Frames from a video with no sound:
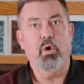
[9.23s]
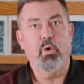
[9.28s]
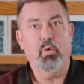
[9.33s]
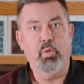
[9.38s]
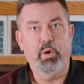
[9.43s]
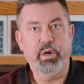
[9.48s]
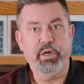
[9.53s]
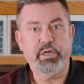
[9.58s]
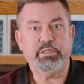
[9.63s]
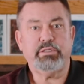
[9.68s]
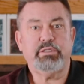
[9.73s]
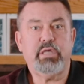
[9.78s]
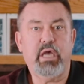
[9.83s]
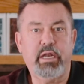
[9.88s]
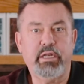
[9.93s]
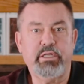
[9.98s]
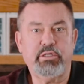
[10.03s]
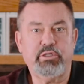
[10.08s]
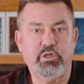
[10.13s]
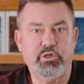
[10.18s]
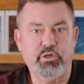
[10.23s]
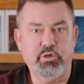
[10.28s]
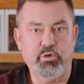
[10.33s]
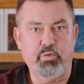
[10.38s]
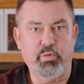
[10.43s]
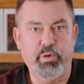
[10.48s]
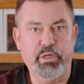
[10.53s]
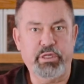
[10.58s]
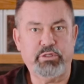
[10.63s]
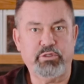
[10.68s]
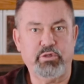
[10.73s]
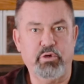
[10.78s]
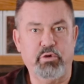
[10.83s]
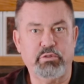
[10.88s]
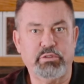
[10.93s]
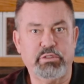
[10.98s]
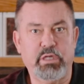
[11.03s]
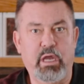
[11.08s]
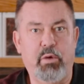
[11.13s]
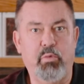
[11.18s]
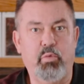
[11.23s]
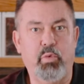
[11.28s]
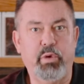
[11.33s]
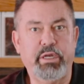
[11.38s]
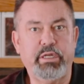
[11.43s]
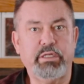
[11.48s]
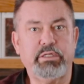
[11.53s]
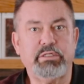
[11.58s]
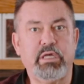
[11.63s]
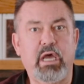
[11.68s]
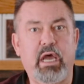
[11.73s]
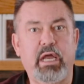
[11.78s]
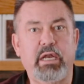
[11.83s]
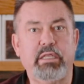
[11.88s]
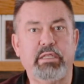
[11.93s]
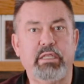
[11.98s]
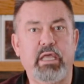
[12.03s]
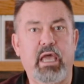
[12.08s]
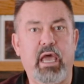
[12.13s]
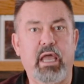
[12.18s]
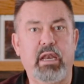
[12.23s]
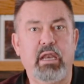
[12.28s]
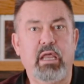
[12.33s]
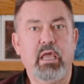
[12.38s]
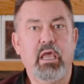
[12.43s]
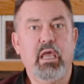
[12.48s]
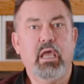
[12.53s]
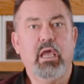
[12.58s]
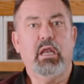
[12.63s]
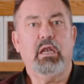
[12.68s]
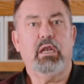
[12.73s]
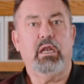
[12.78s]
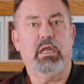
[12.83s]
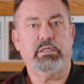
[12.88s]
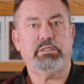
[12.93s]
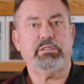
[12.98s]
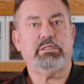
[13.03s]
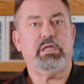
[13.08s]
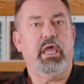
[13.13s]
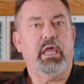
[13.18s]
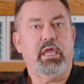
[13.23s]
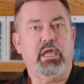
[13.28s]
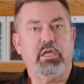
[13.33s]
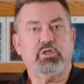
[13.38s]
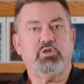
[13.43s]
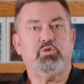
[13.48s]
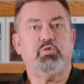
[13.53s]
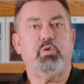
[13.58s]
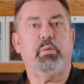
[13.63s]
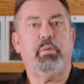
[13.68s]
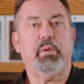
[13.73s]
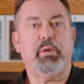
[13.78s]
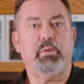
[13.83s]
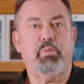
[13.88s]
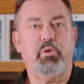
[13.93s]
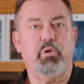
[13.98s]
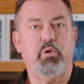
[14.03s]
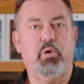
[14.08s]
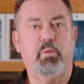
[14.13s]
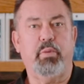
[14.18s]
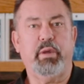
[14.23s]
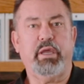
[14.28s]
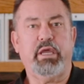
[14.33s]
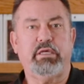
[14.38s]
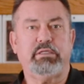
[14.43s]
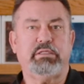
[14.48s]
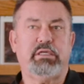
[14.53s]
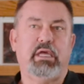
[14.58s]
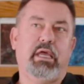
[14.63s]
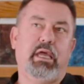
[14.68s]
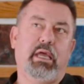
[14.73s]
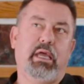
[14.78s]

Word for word: we decided to do research and we decided that let's take a swimming pool because